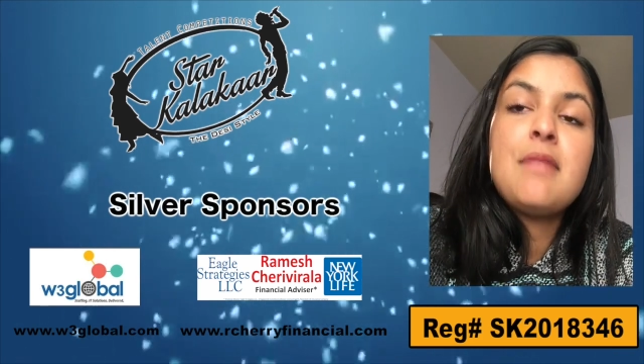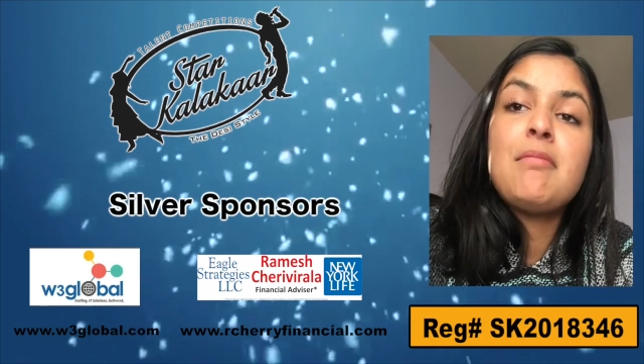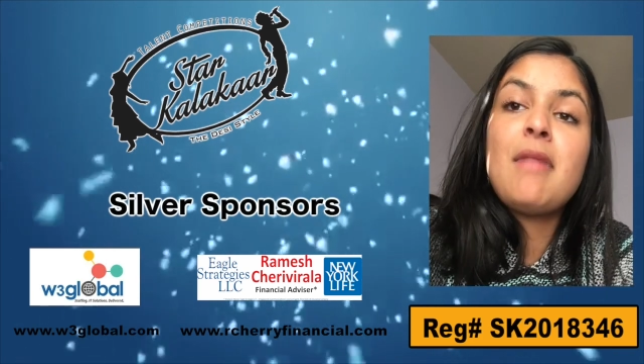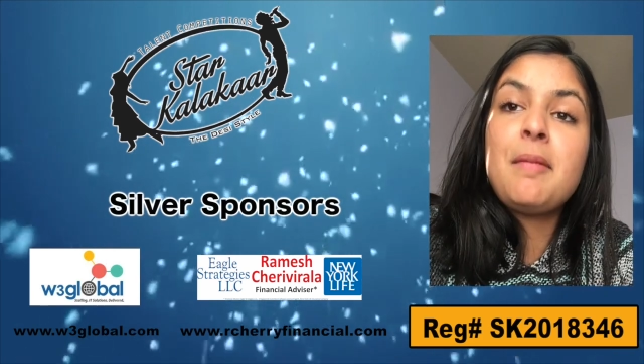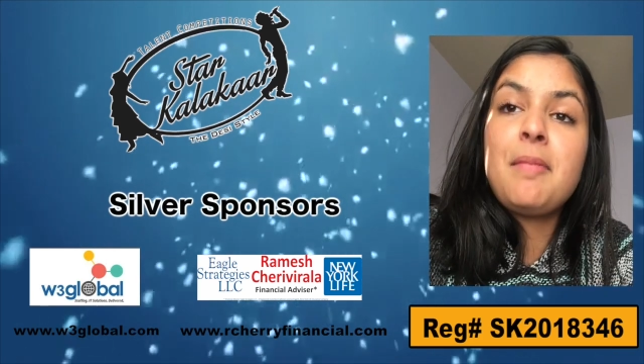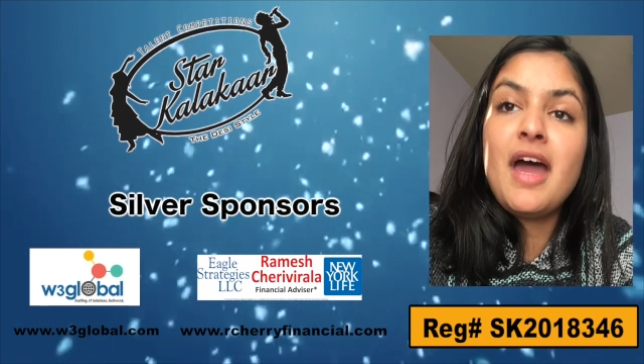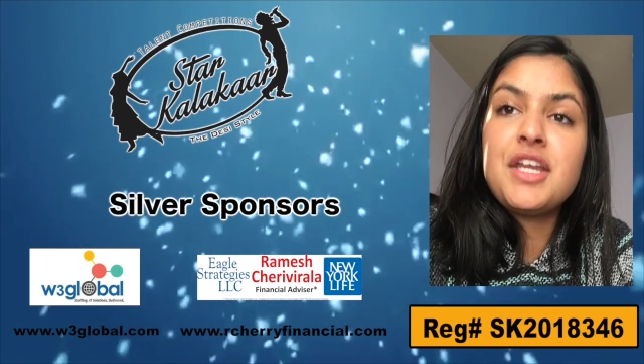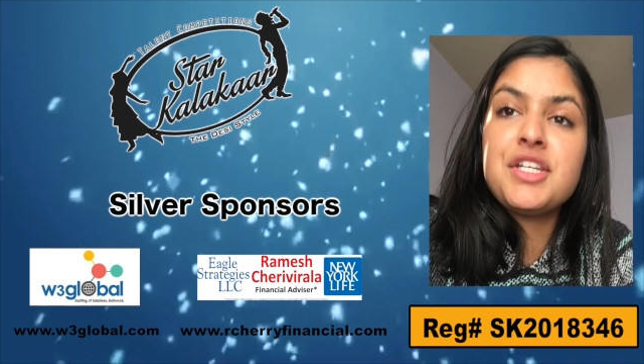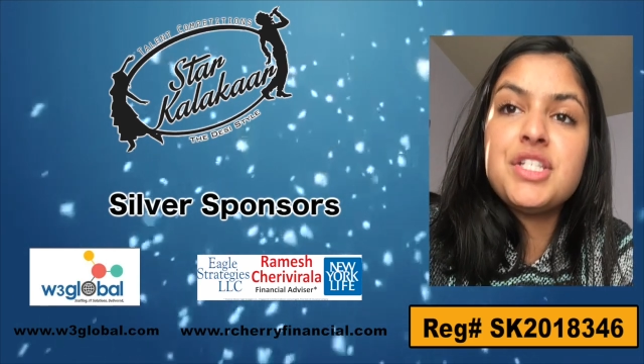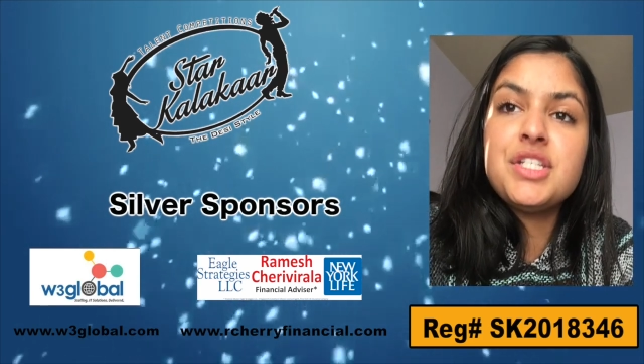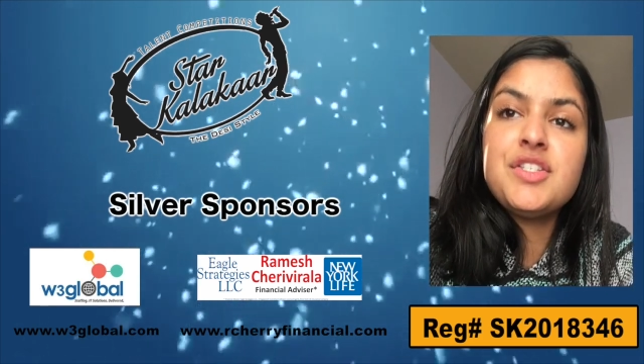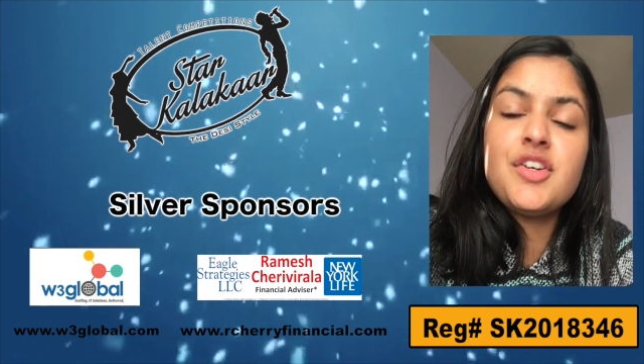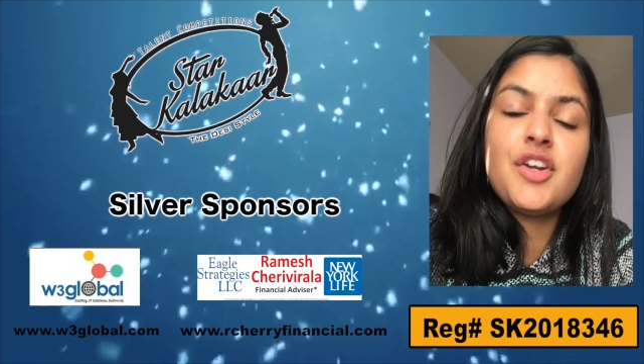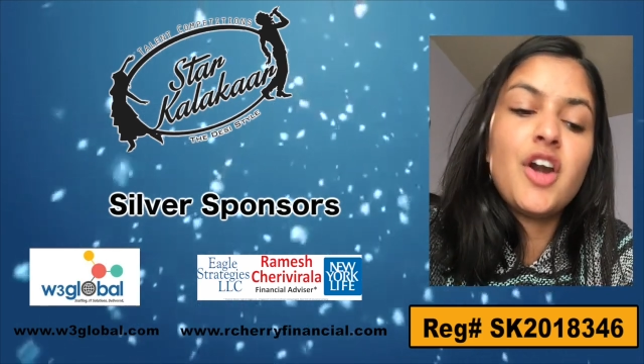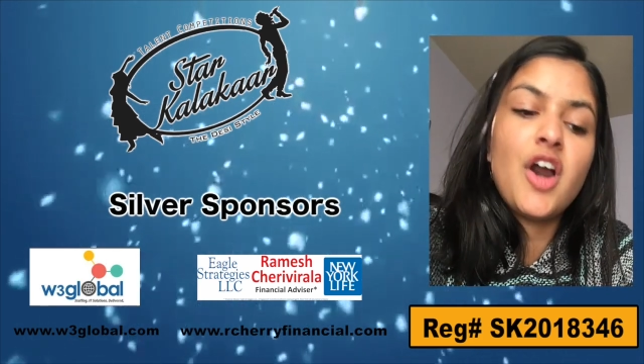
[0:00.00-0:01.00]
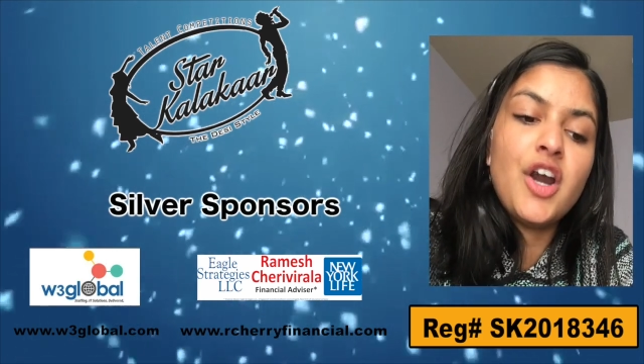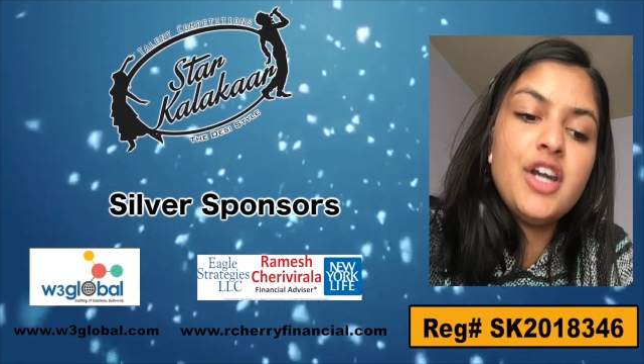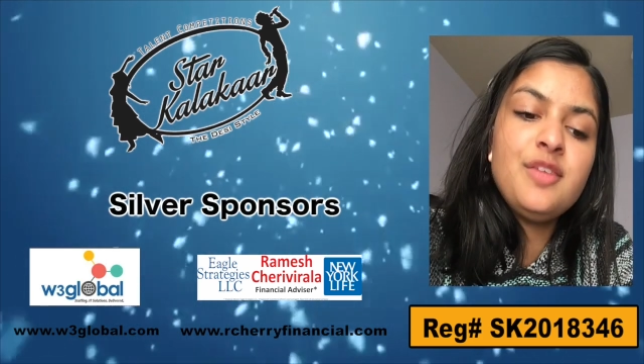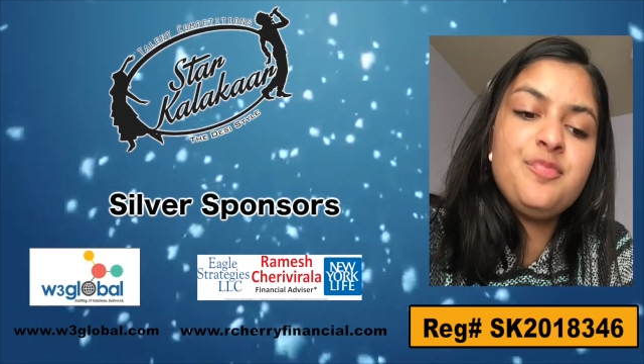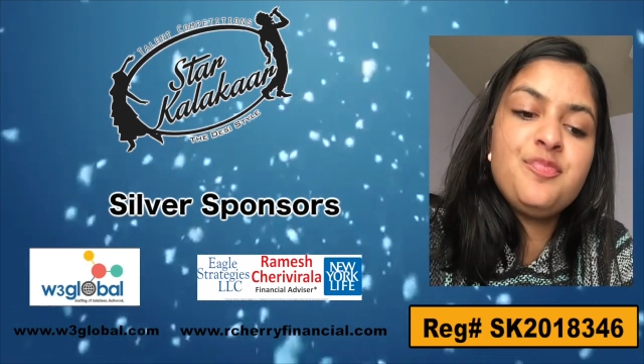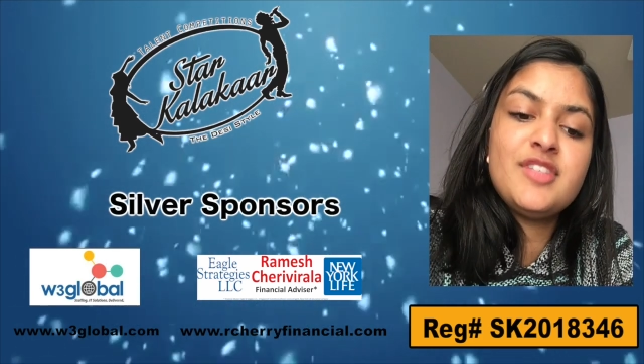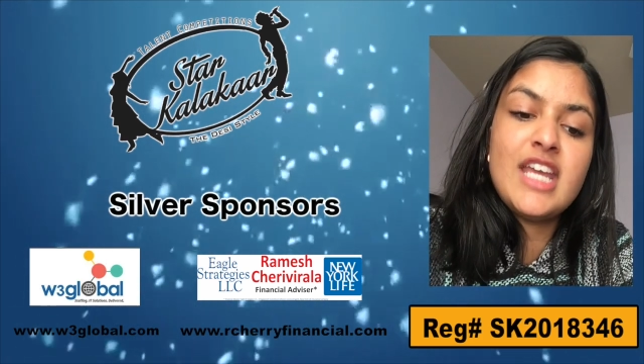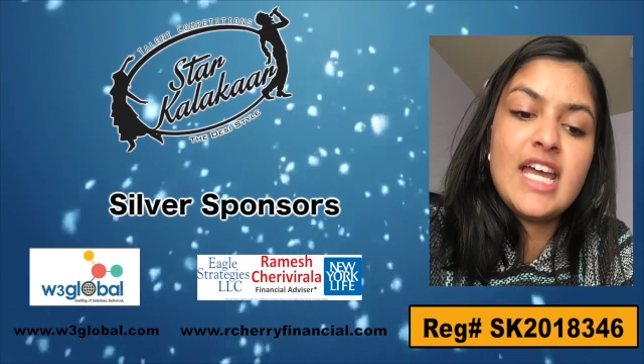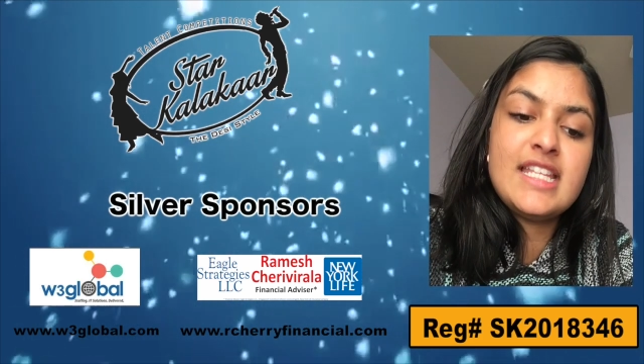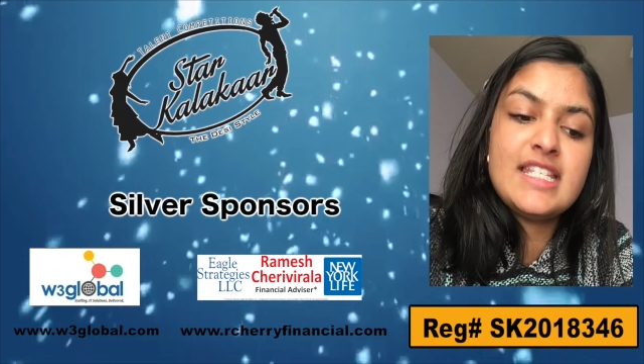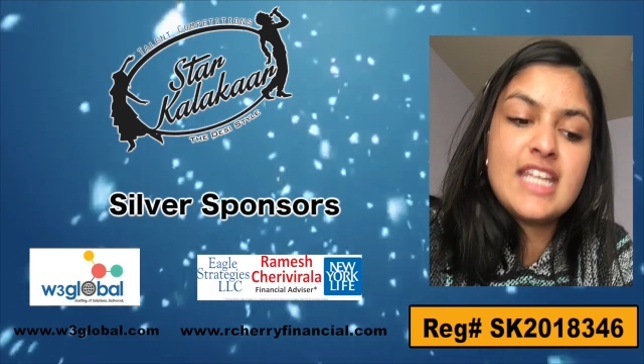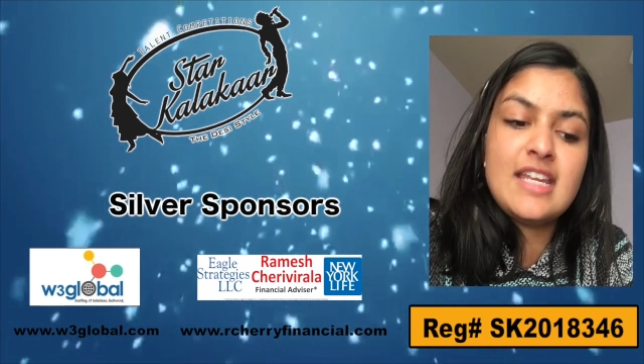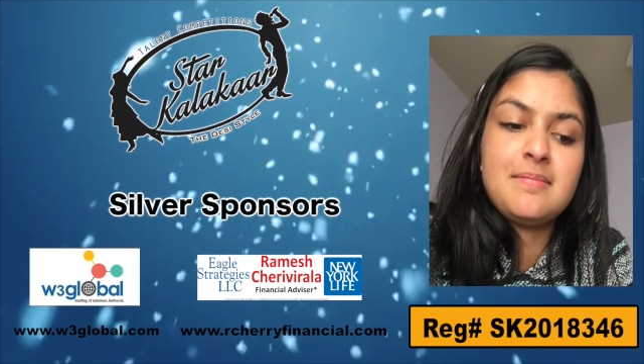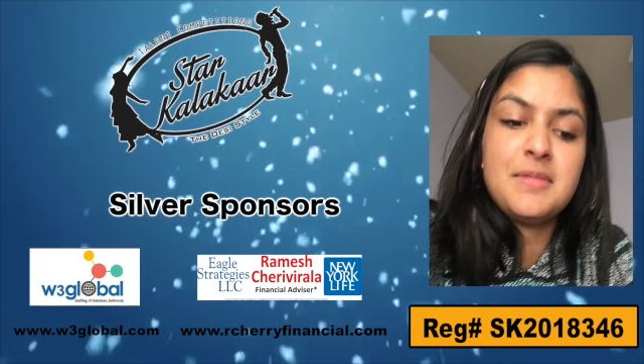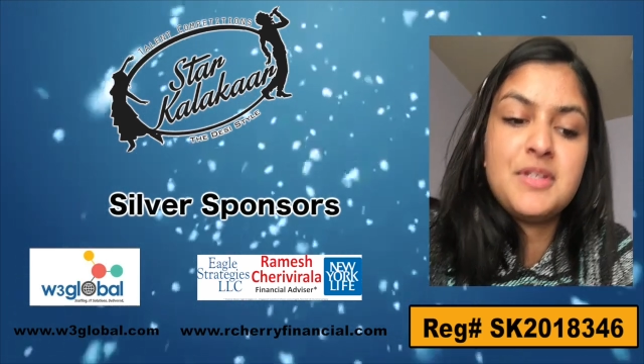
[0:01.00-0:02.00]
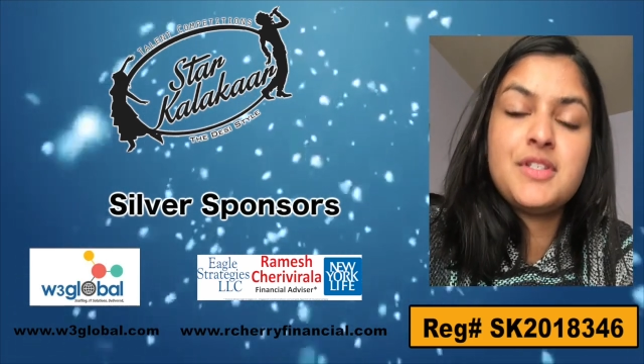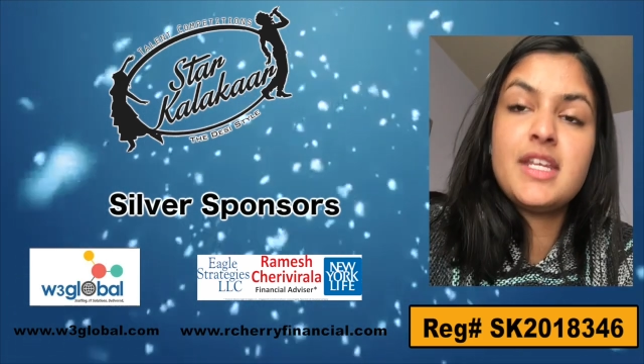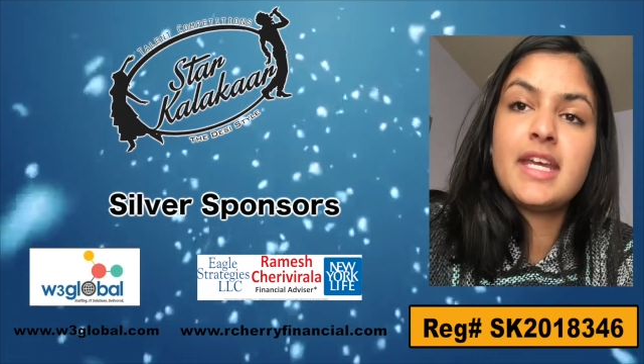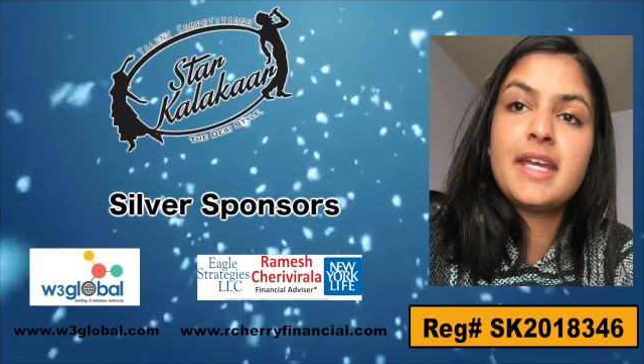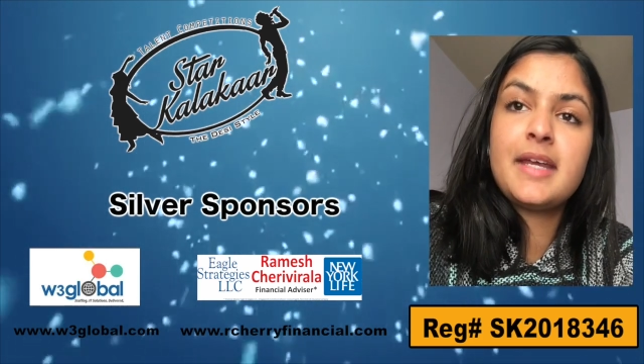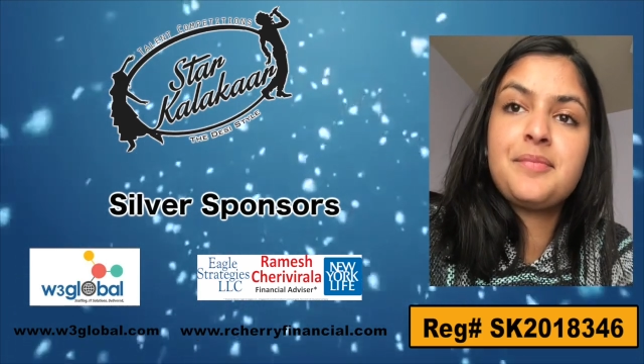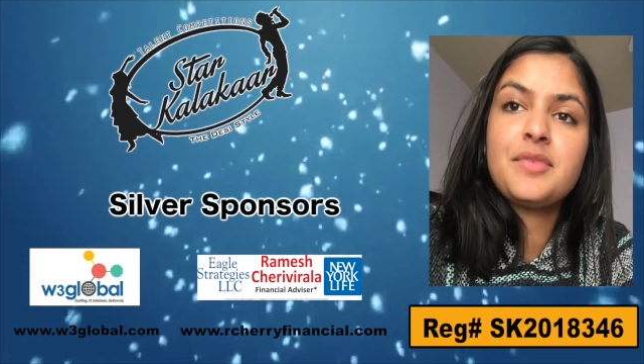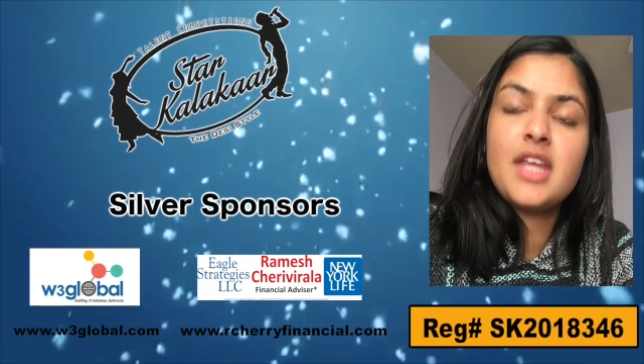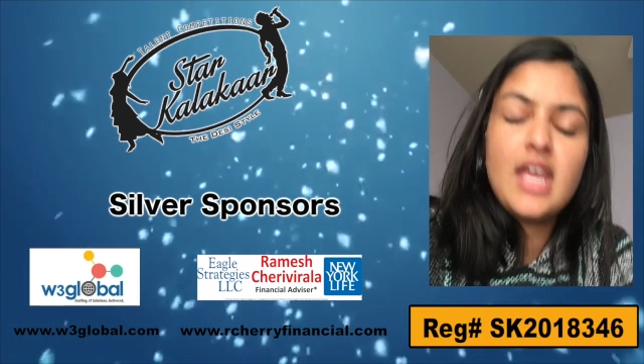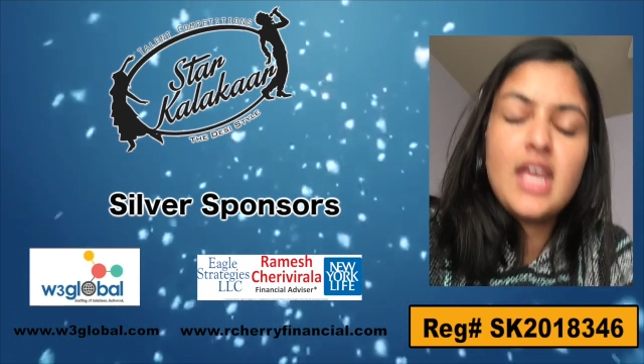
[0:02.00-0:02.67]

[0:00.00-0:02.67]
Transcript: My passions are art, dance, and music.